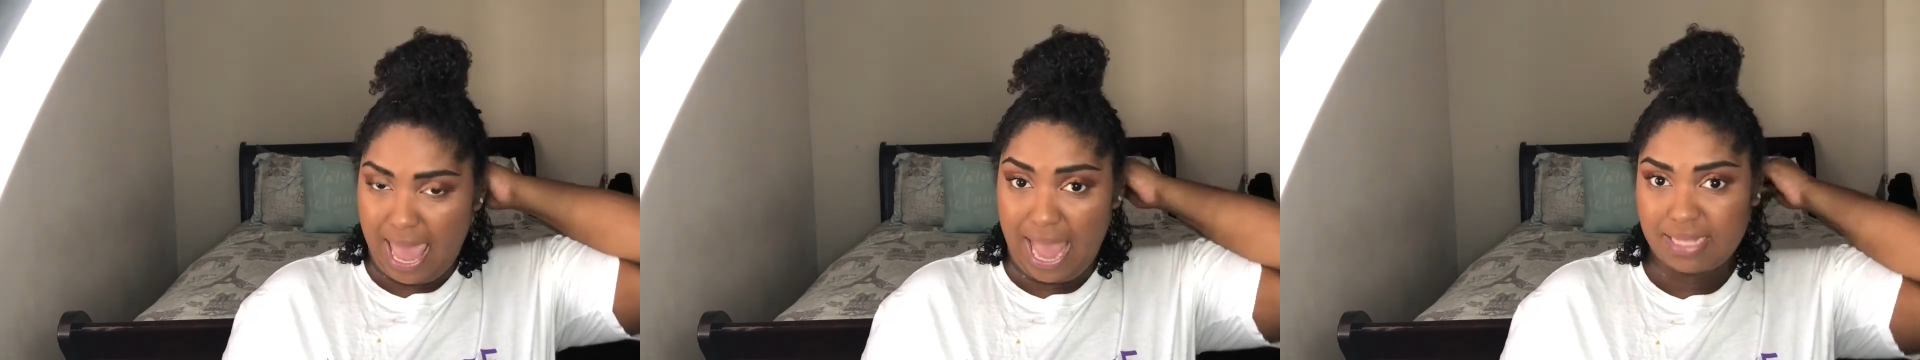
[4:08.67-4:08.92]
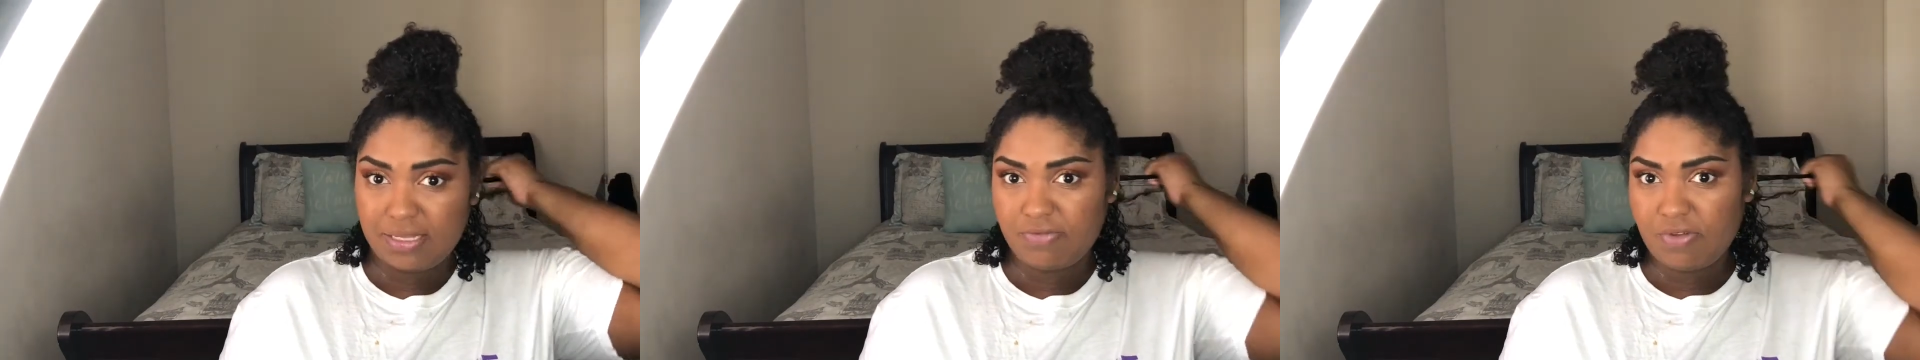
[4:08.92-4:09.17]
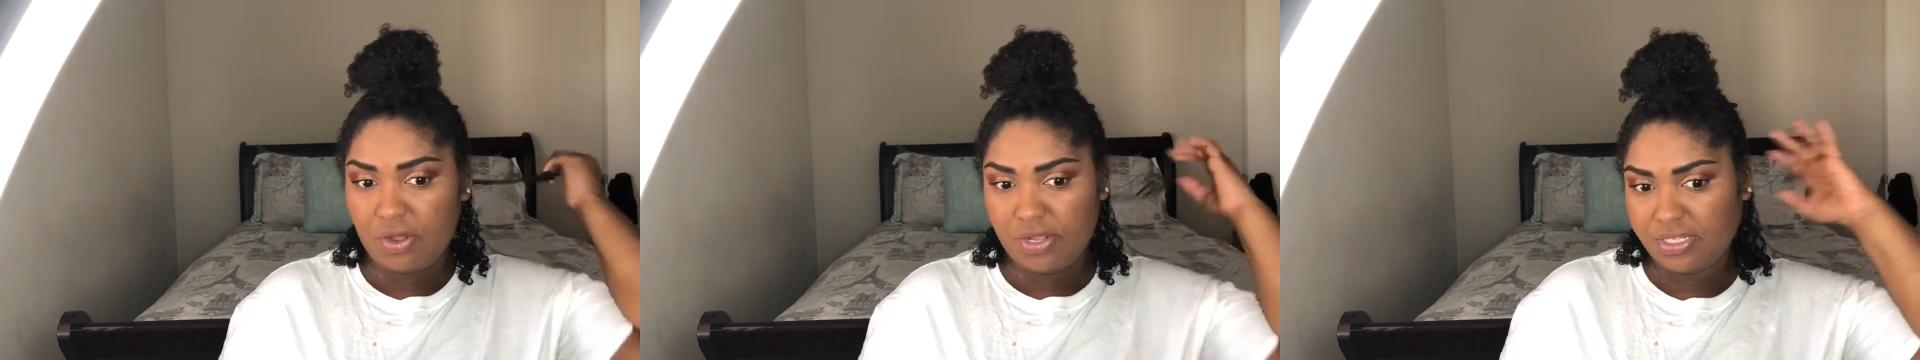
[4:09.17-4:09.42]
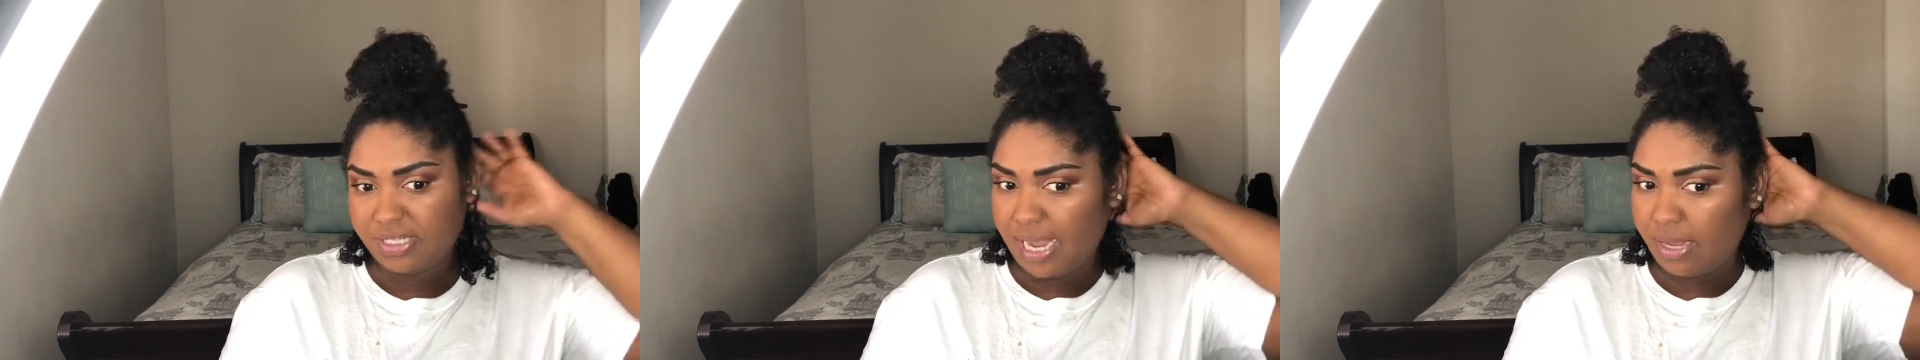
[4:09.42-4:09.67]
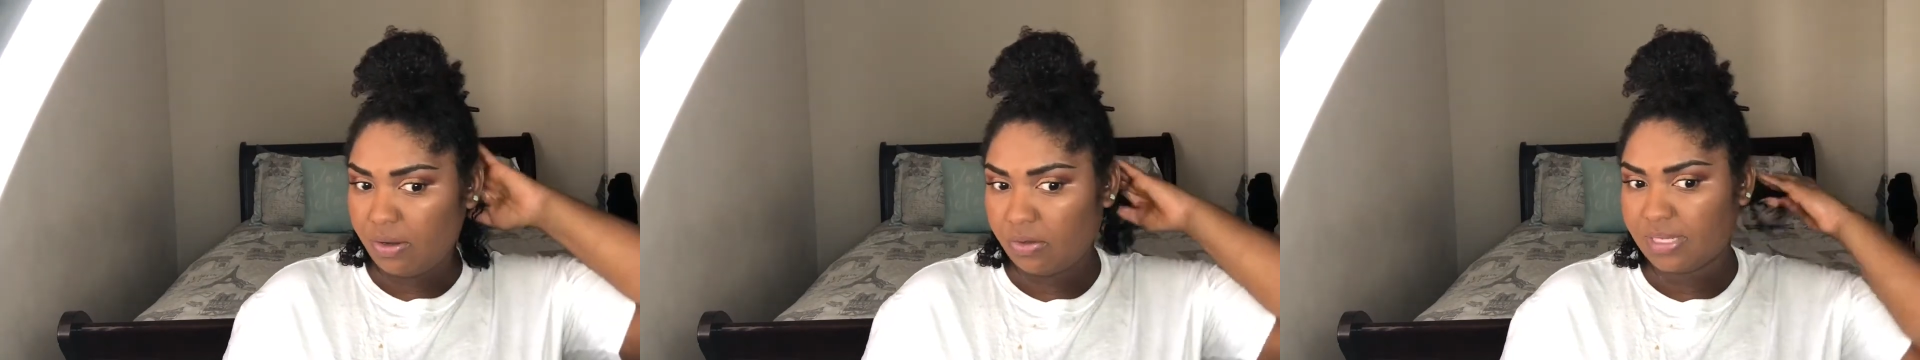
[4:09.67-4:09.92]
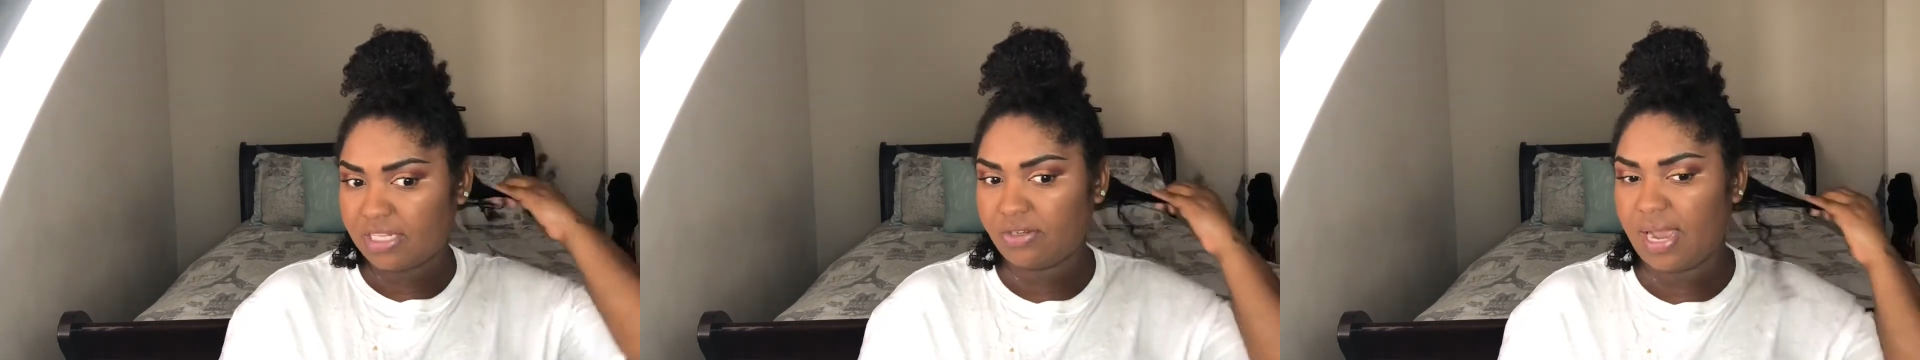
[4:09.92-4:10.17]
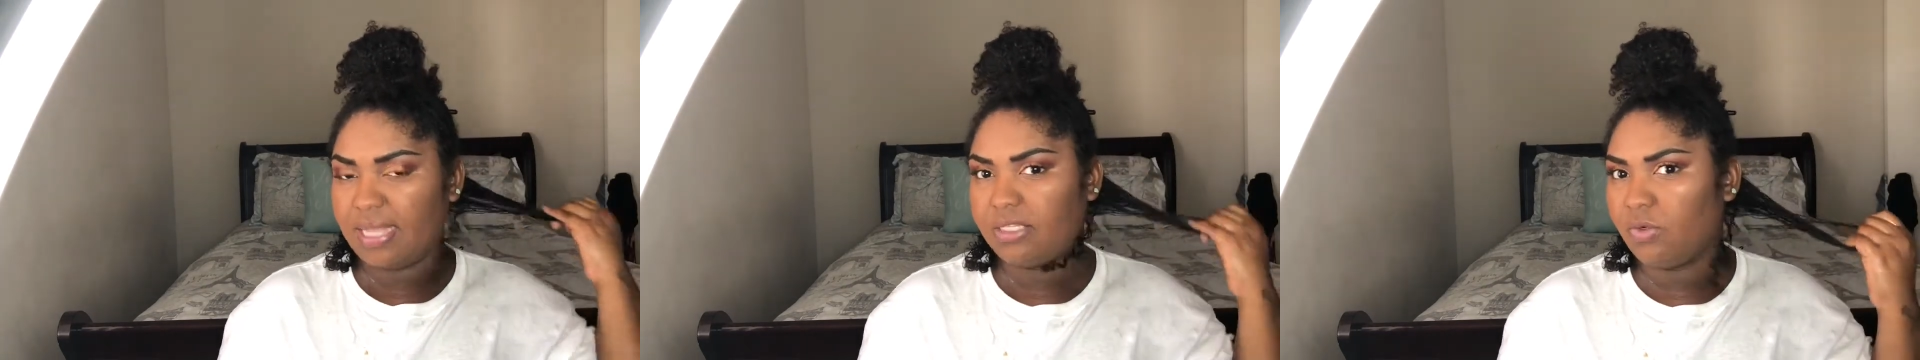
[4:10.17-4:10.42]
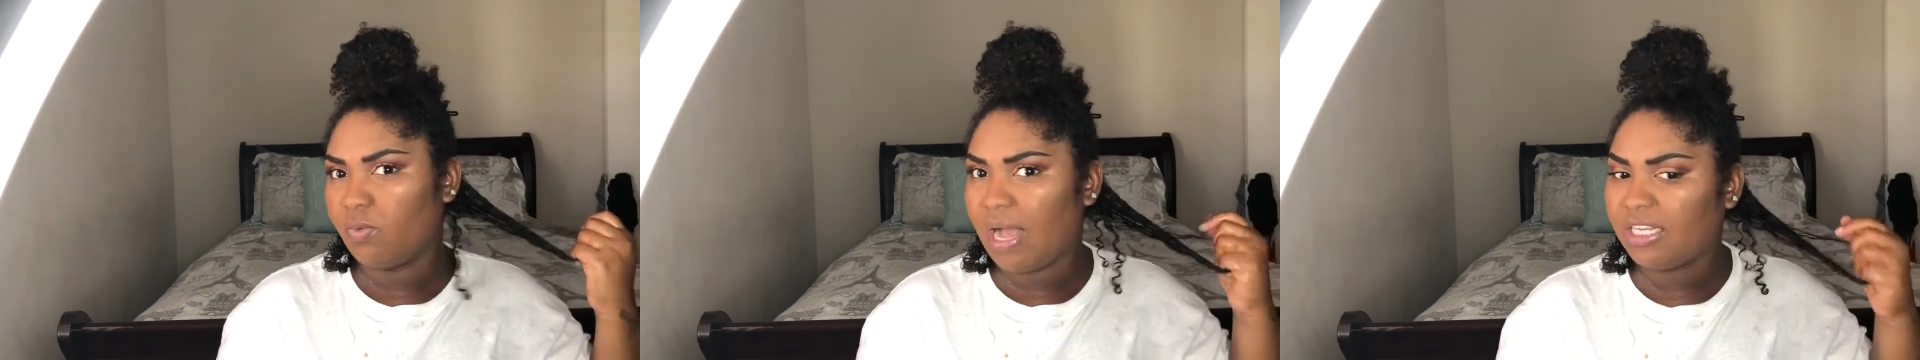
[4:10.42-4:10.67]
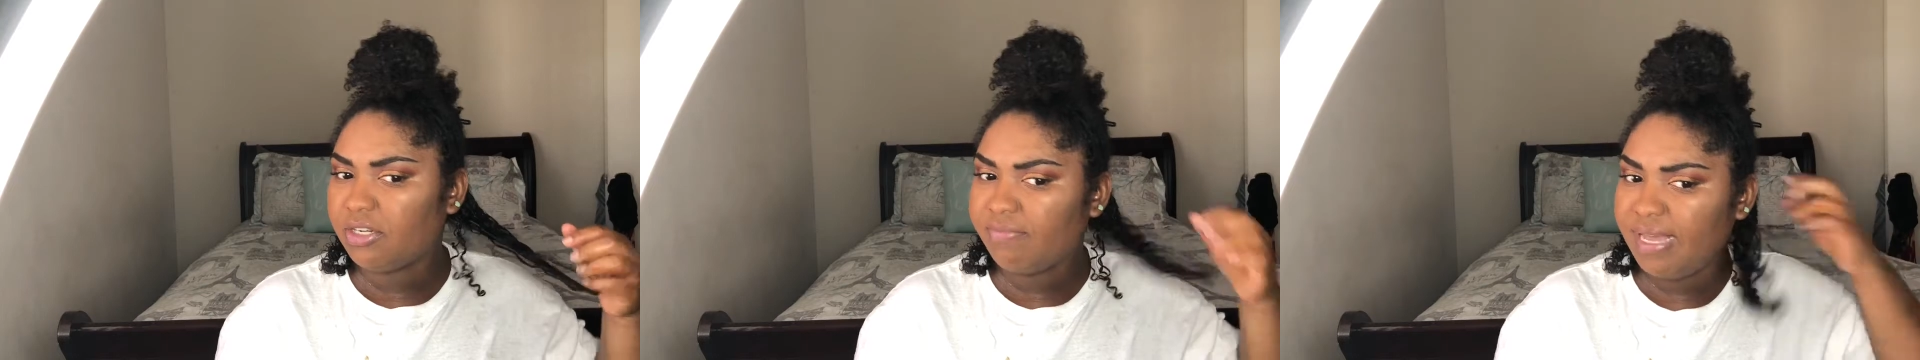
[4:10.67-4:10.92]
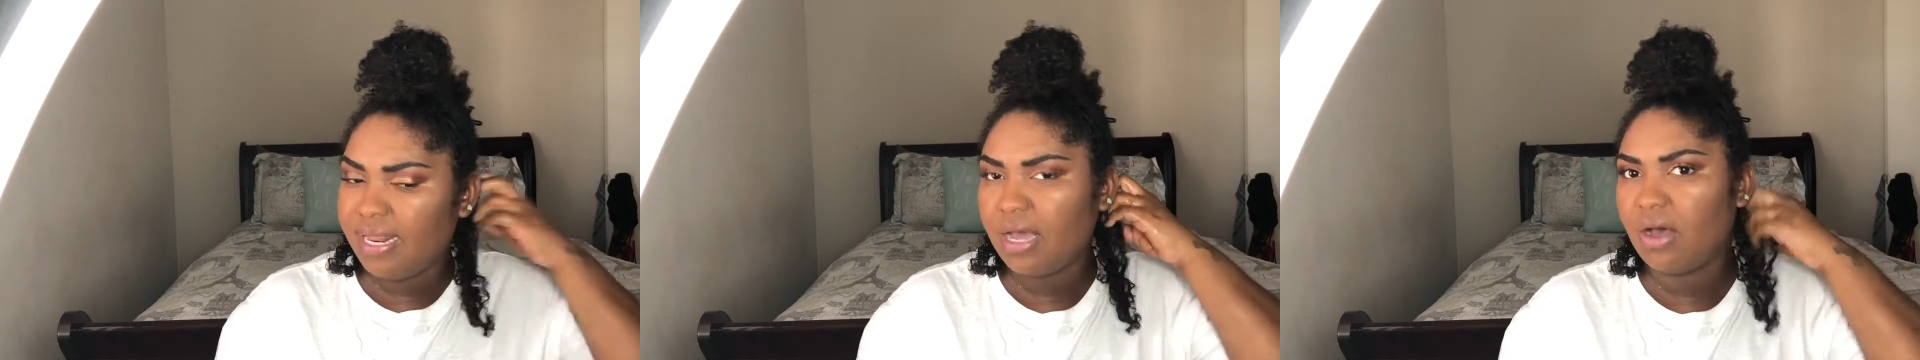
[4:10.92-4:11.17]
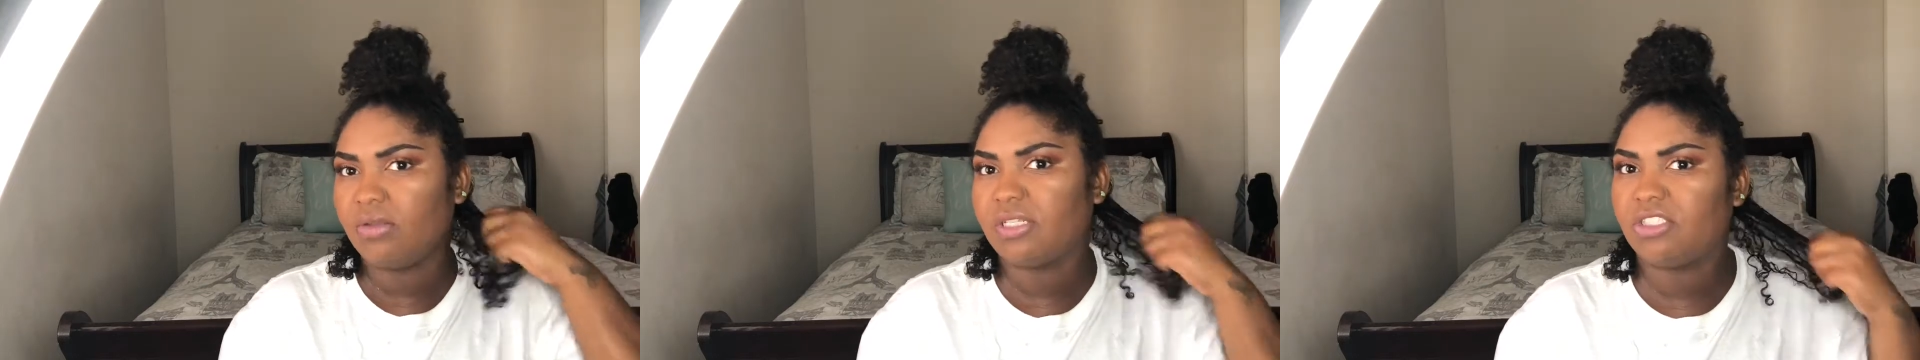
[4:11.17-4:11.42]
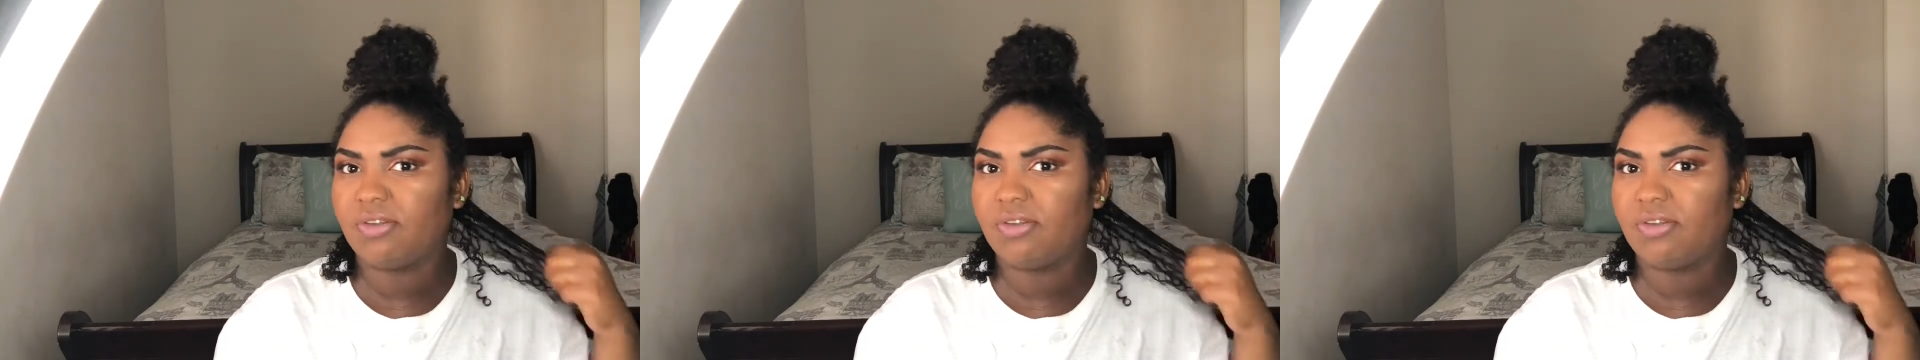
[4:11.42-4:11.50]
active on your channels. I try to watch your videos.